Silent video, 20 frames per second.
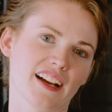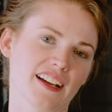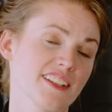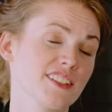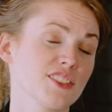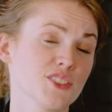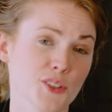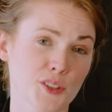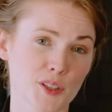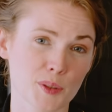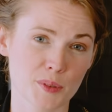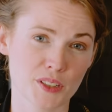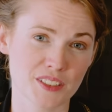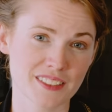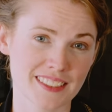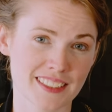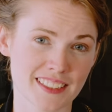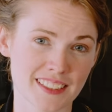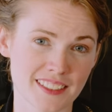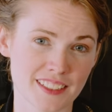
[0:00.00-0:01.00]
I could talk about
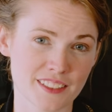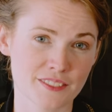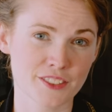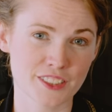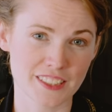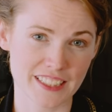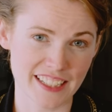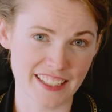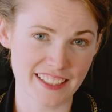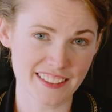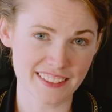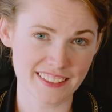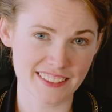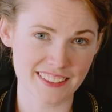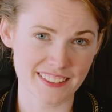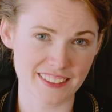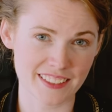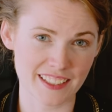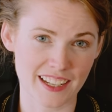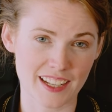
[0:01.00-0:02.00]
tequila for
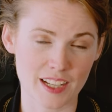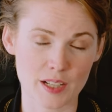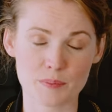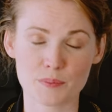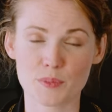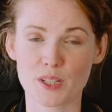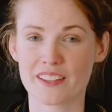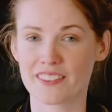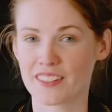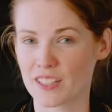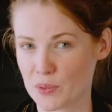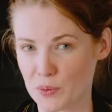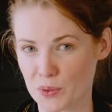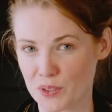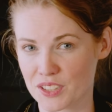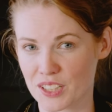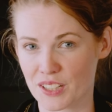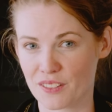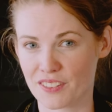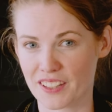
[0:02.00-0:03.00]
days, but I think we'll
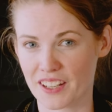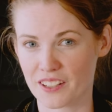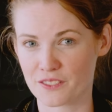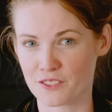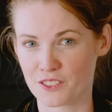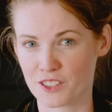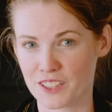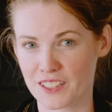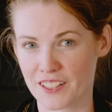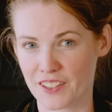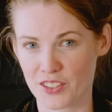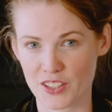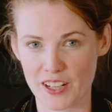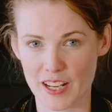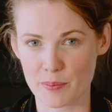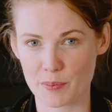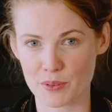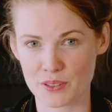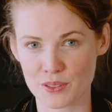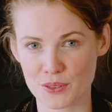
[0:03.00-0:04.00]
save that for another
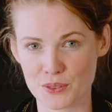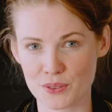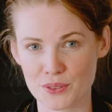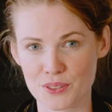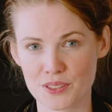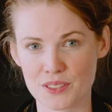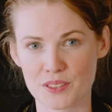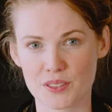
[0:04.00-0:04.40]
episode.